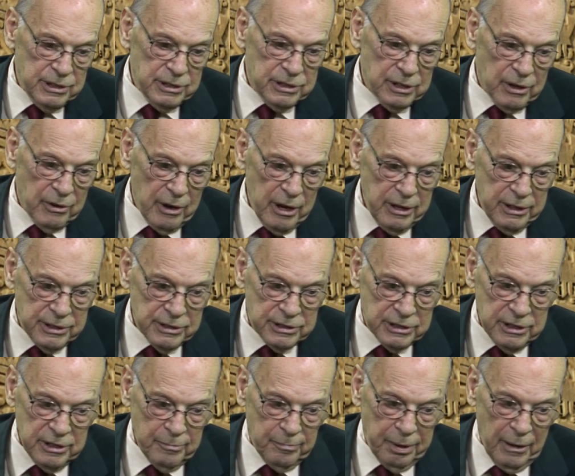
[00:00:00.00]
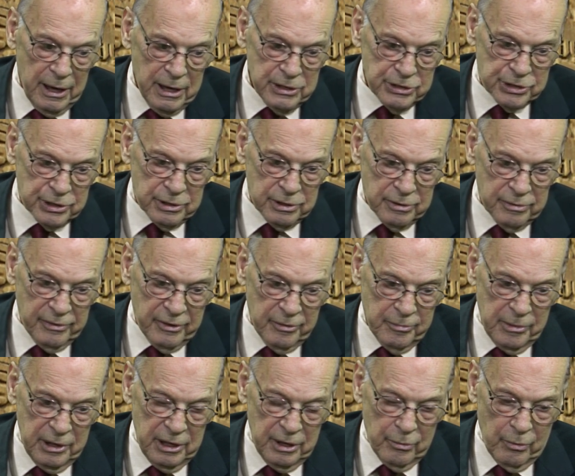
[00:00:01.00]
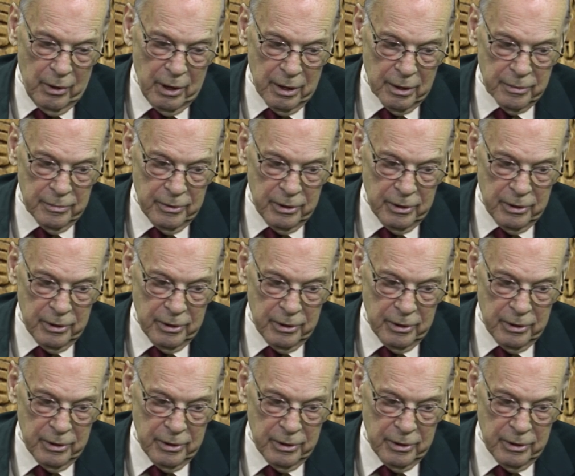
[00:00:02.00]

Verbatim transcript: It's a great distinct pleasure for me to welcome